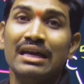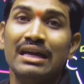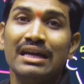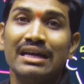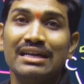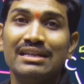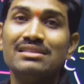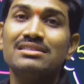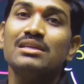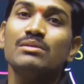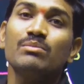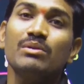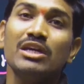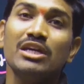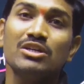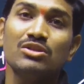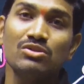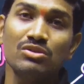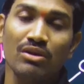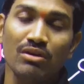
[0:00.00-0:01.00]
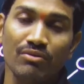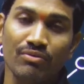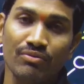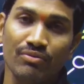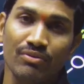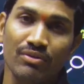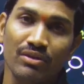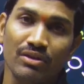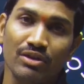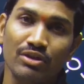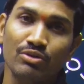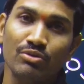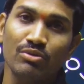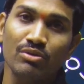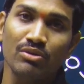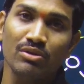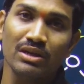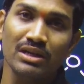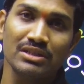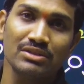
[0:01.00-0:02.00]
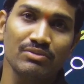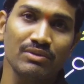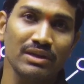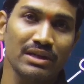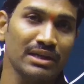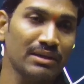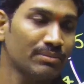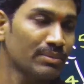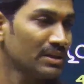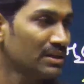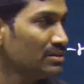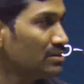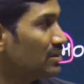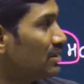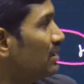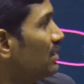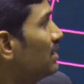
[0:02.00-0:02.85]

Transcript: In some case of nucleotides, what happens?